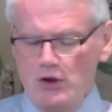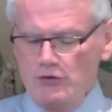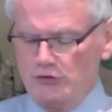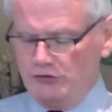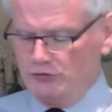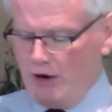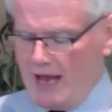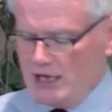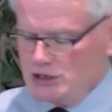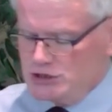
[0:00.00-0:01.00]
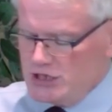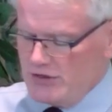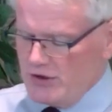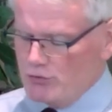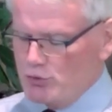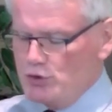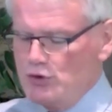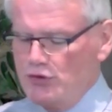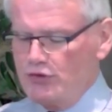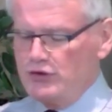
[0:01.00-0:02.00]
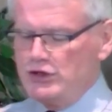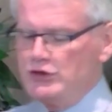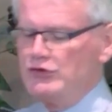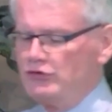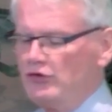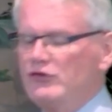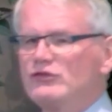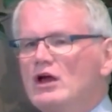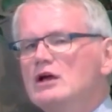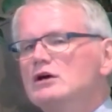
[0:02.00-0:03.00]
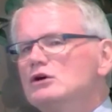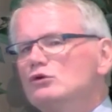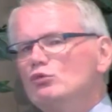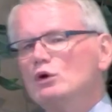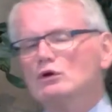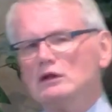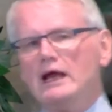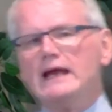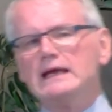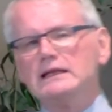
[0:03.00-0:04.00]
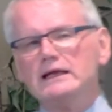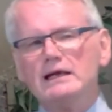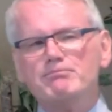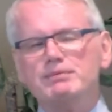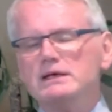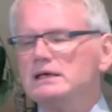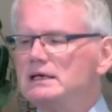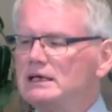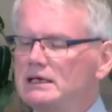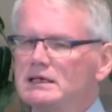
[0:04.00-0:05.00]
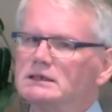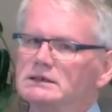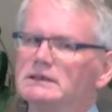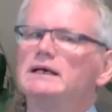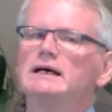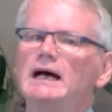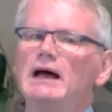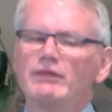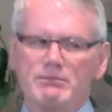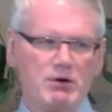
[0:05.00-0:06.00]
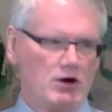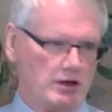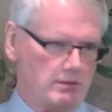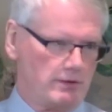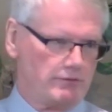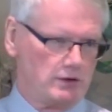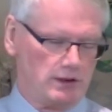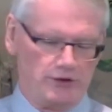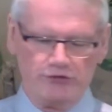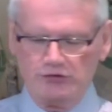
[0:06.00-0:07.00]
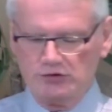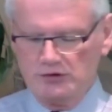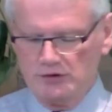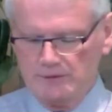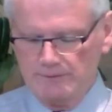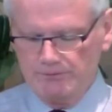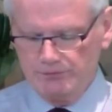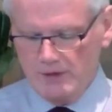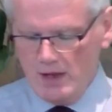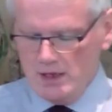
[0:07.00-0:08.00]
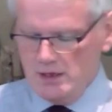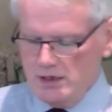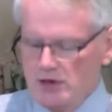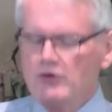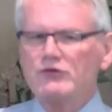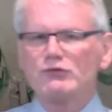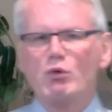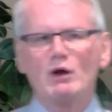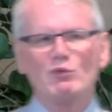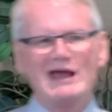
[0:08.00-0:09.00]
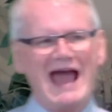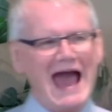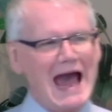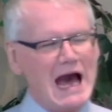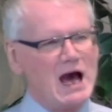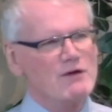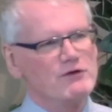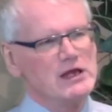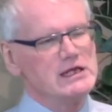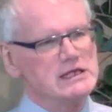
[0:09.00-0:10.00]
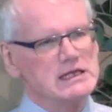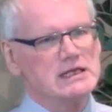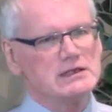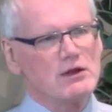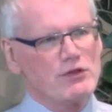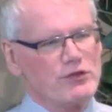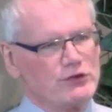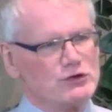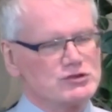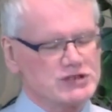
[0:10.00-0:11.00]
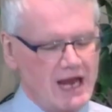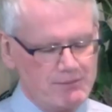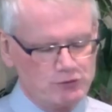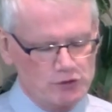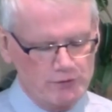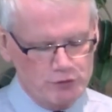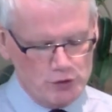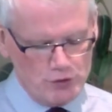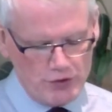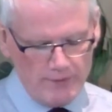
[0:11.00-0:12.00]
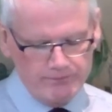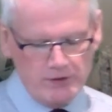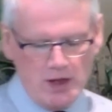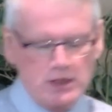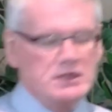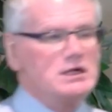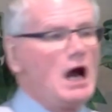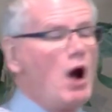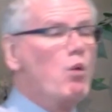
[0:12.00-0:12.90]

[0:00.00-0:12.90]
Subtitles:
the strategy that Ruth uses will likely be at the bottom of your list. Here's what we have in the 3rd chapter of Ruth. A